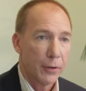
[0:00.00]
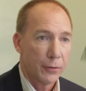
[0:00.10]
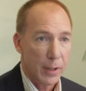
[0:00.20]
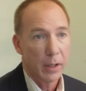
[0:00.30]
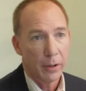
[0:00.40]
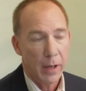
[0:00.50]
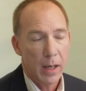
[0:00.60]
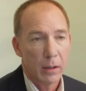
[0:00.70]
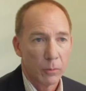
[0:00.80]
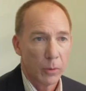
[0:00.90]
is the
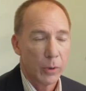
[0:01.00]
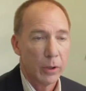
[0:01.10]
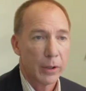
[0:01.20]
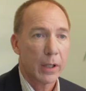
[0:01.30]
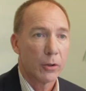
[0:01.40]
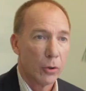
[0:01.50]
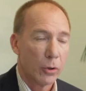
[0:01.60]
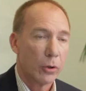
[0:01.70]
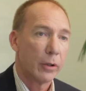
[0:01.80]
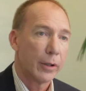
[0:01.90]
internet. When we look at
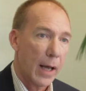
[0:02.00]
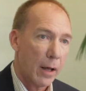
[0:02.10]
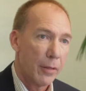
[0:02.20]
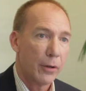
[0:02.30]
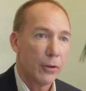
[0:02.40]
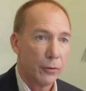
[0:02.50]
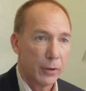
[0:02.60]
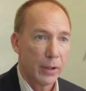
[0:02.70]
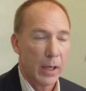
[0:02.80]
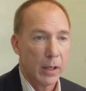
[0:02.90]
Google and how they're
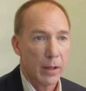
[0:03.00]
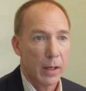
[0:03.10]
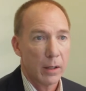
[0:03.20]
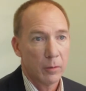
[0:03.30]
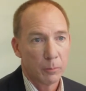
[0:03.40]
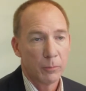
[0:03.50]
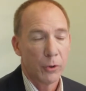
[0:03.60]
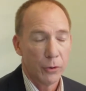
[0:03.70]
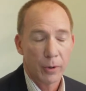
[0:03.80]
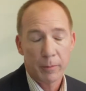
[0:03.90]
using data, they
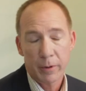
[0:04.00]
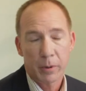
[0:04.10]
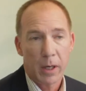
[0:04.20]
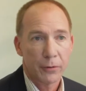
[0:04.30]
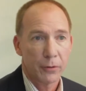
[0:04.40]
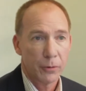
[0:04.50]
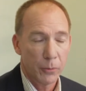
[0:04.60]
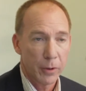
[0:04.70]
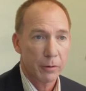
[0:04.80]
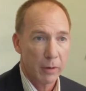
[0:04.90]
do some of their
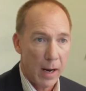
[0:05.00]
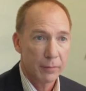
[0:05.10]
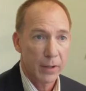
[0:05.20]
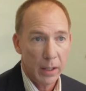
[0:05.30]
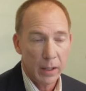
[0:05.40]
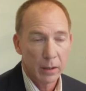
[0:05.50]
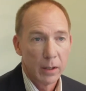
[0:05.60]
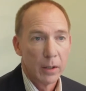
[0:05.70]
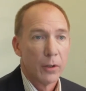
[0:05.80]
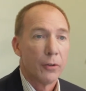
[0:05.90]
processing with graph data.
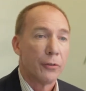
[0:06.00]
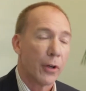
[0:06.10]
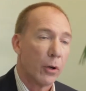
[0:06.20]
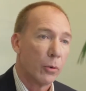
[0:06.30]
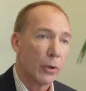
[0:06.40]
So